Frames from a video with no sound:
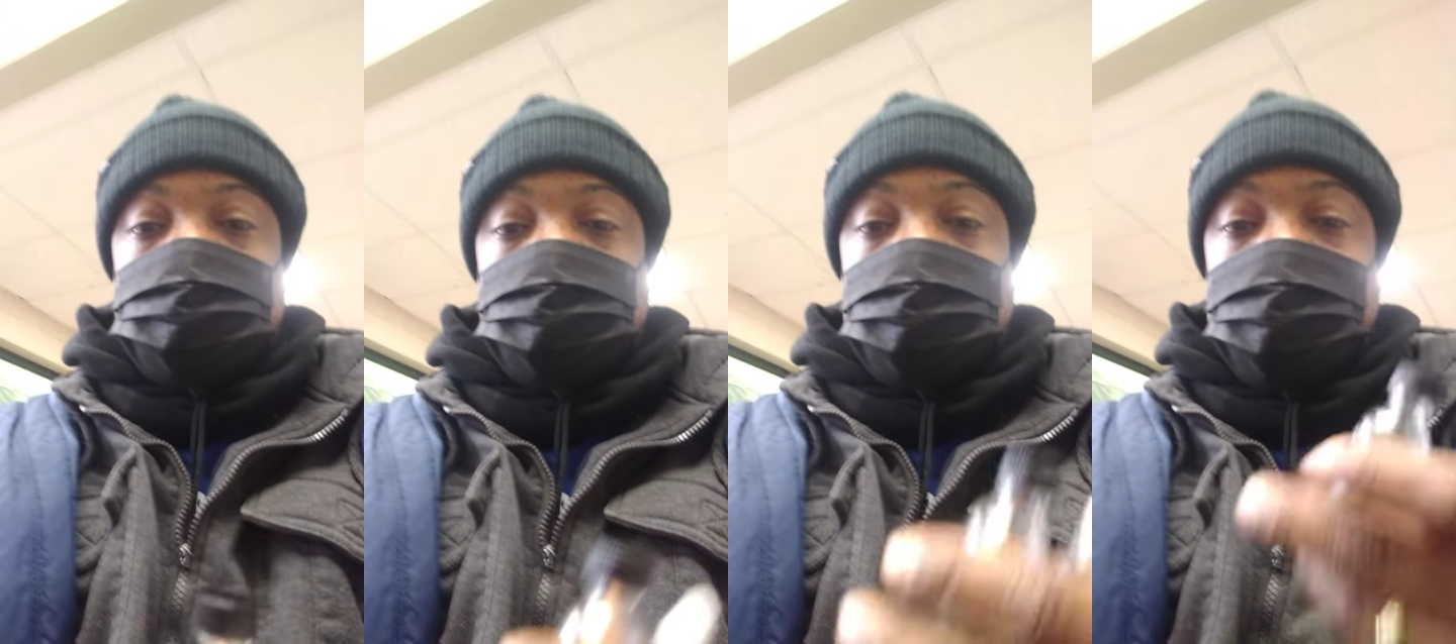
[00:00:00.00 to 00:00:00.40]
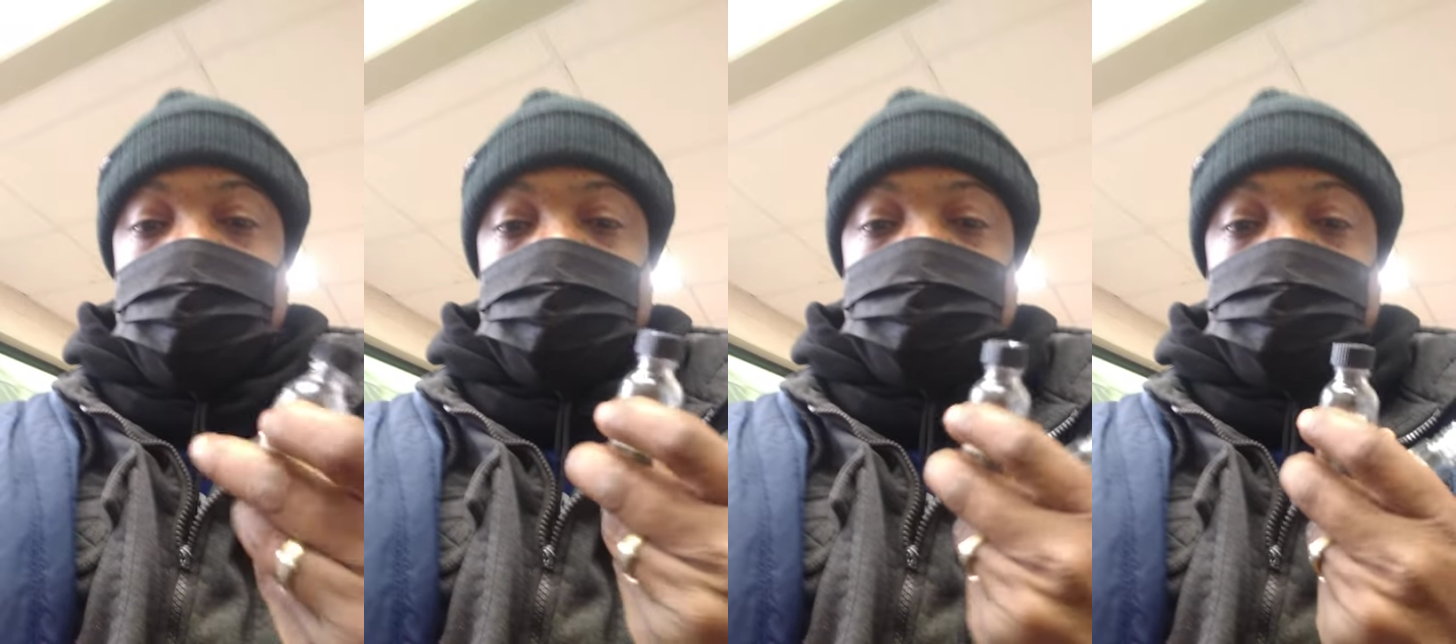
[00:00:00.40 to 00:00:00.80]

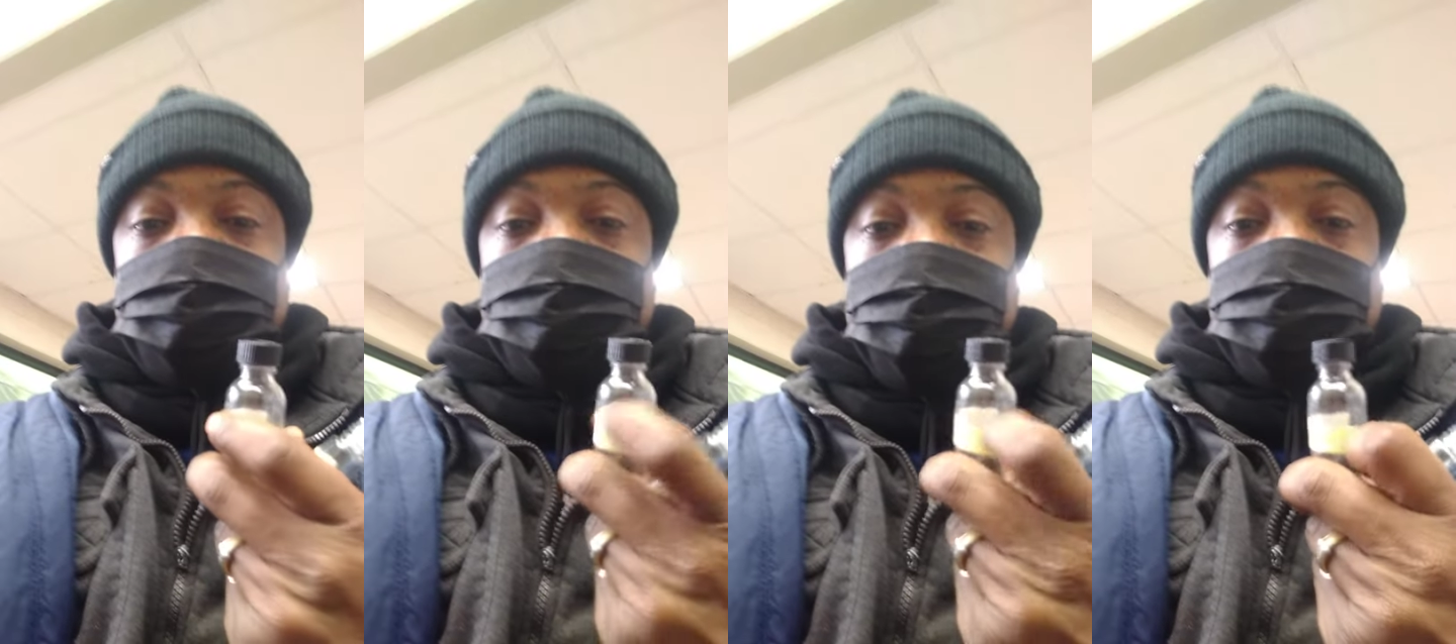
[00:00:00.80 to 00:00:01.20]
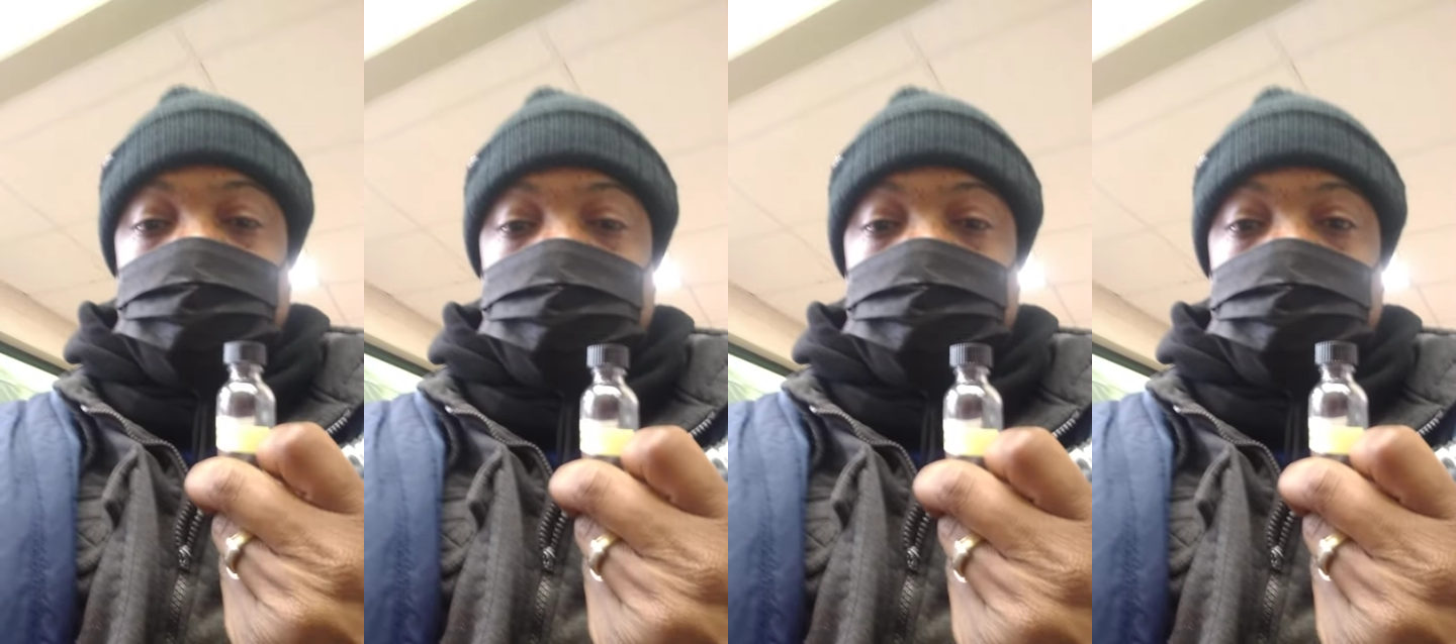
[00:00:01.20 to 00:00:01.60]
$20 for this bottle
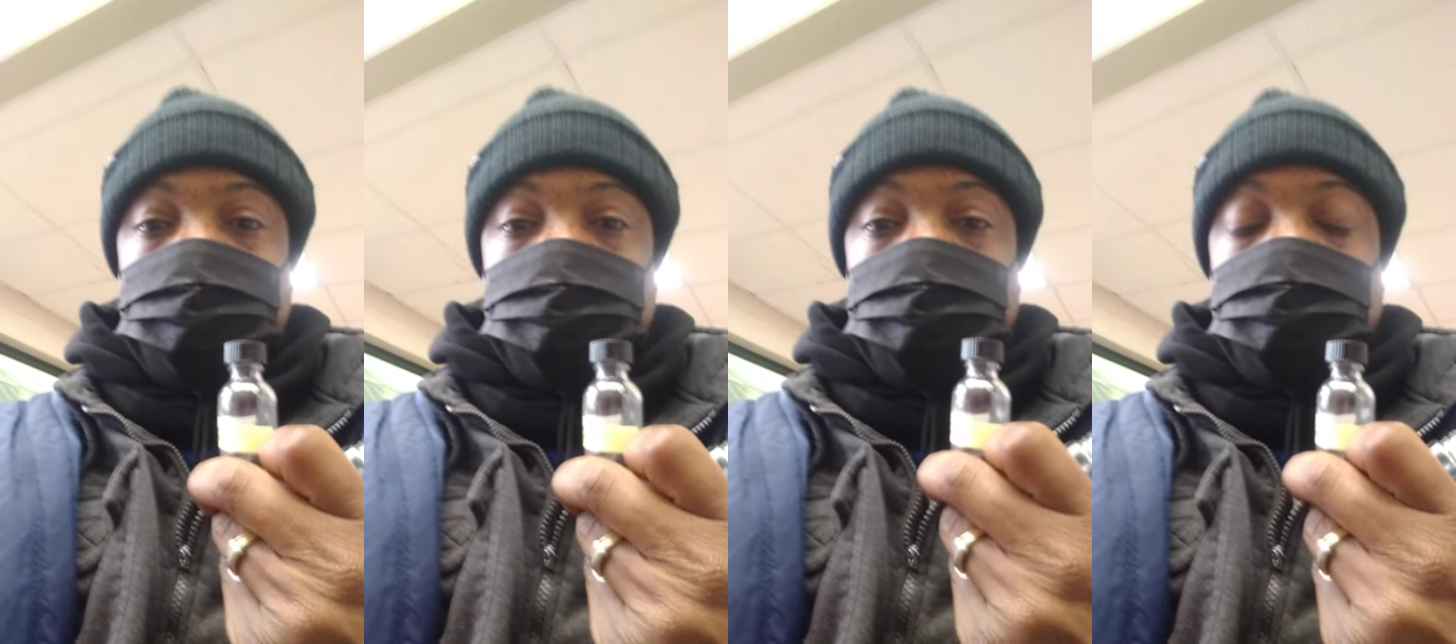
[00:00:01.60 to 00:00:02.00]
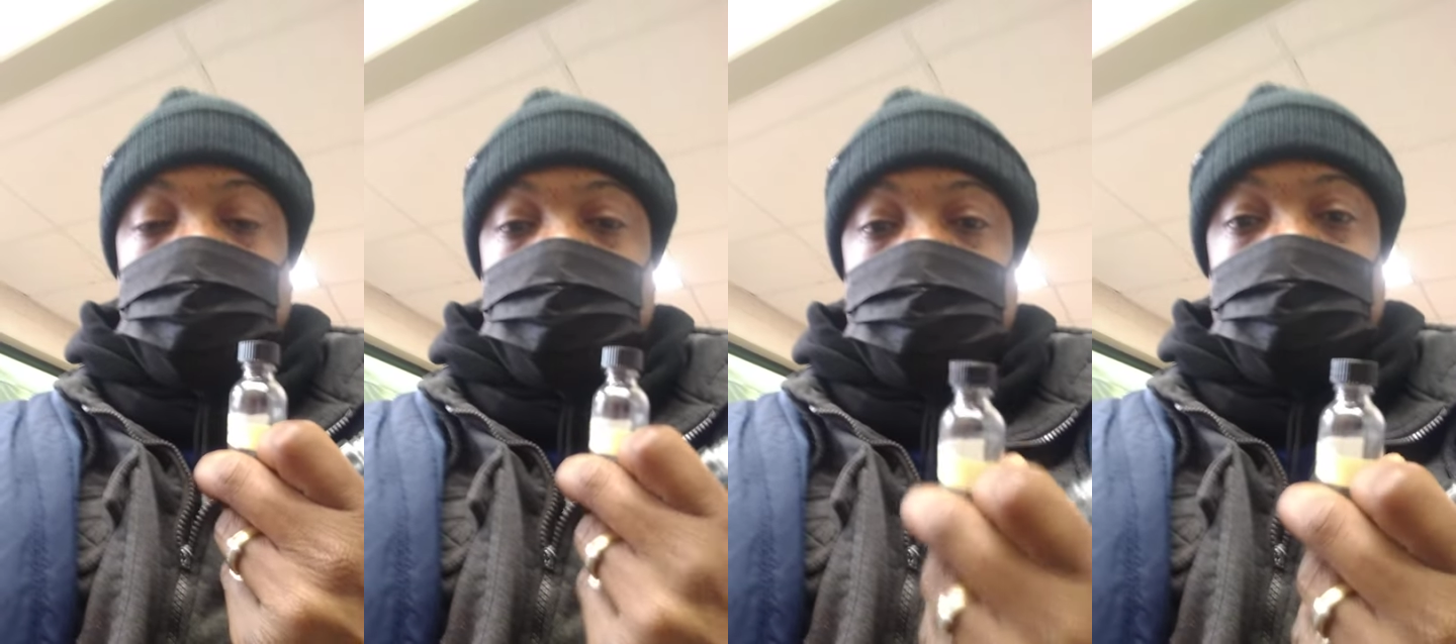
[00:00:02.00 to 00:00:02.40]

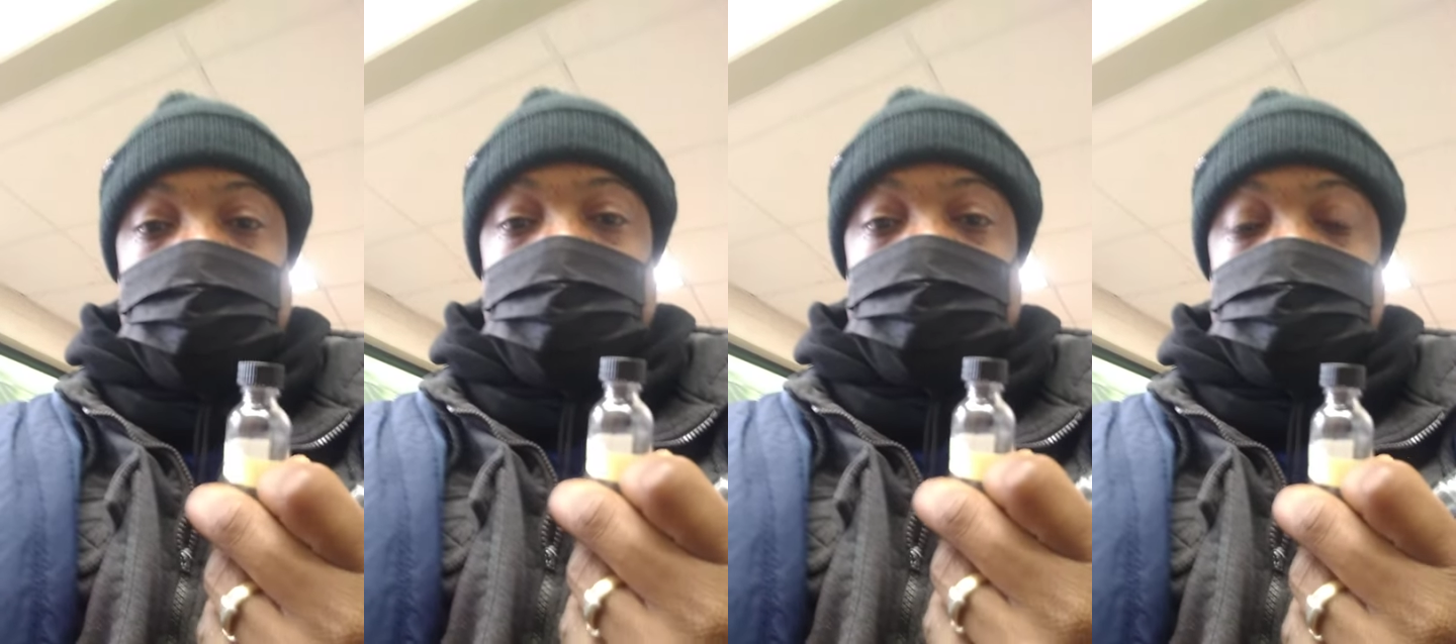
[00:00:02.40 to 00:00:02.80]
in this